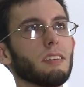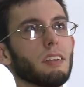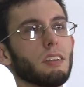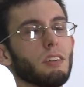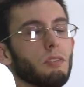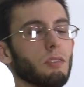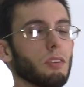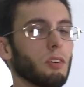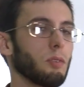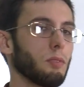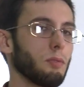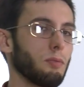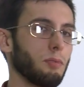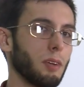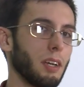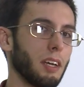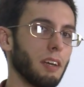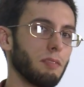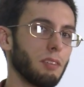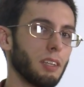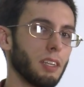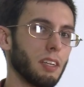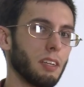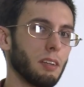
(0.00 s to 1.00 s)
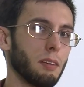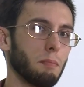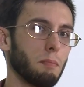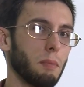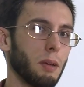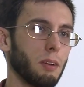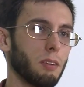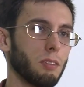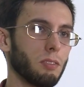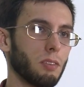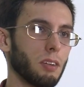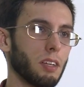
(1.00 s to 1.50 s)
I don't know if we have it in
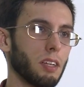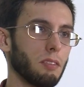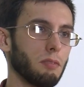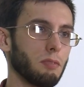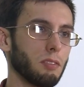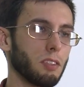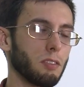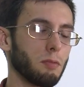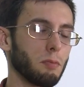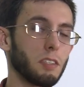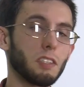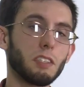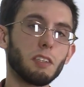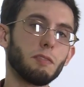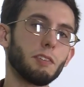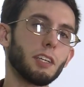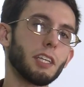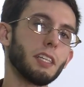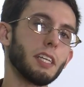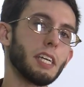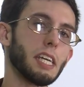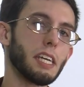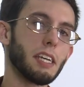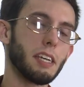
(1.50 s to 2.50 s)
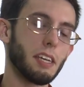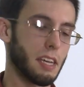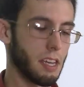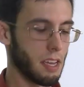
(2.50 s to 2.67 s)
Parasaurolophus specifically.